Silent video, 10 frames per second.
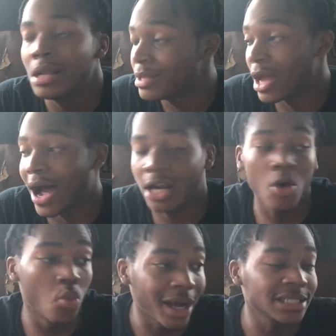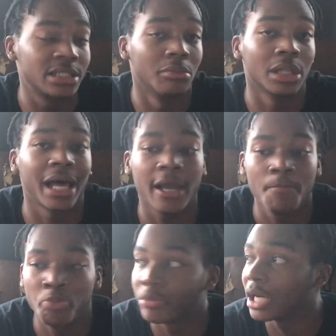Now, I don't watch them a lot,
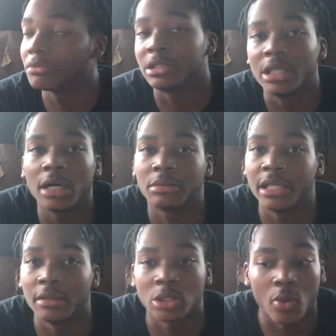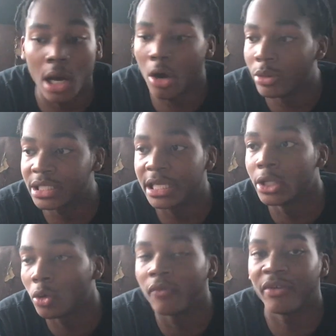but I'm sub to them, so I always get
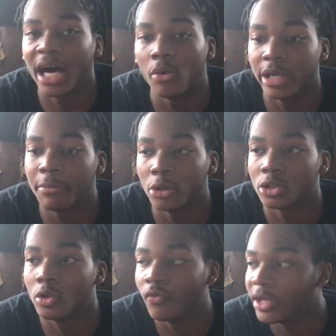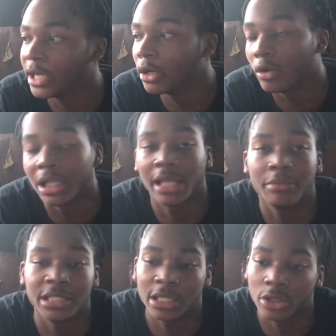notified when they post a new video. And let
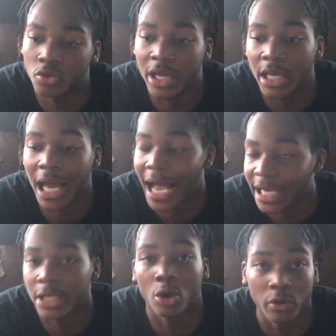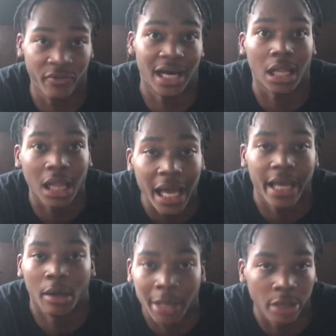me tell you, they I get notified a lot
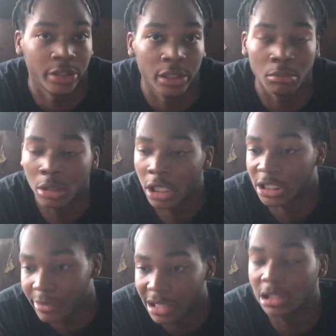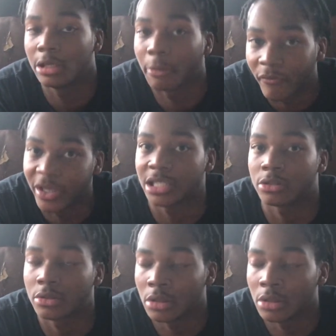about them, especially the professor.